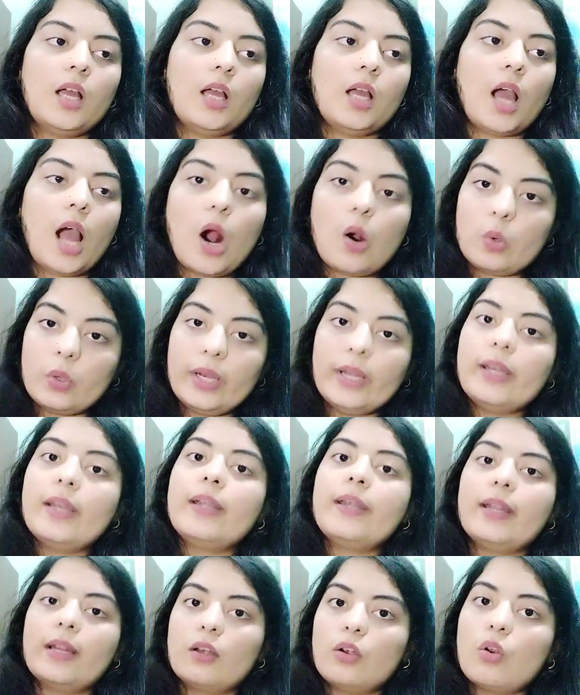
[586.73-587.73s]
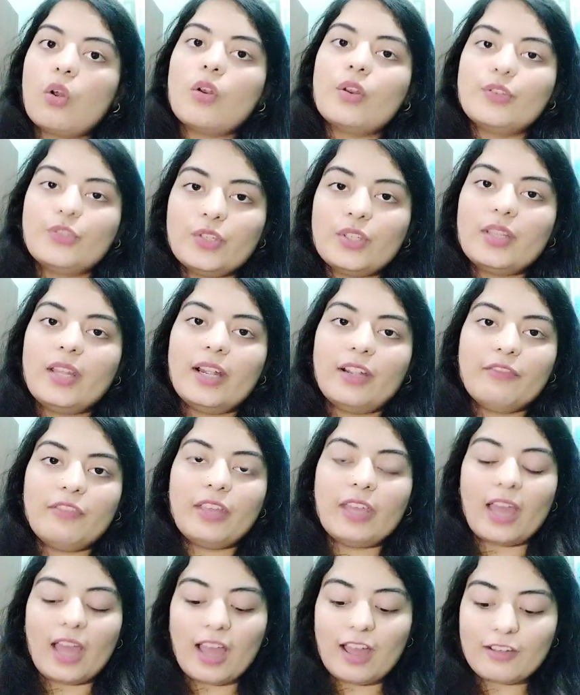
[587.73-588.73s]
outdated technology that we
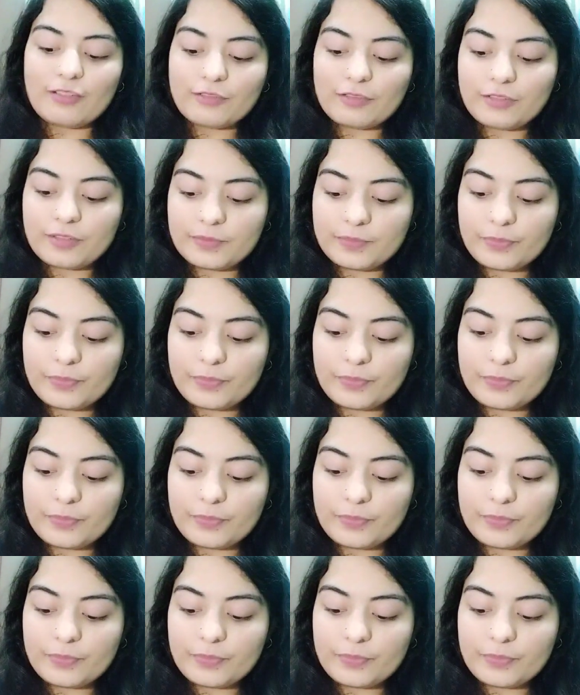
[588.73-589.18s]
have.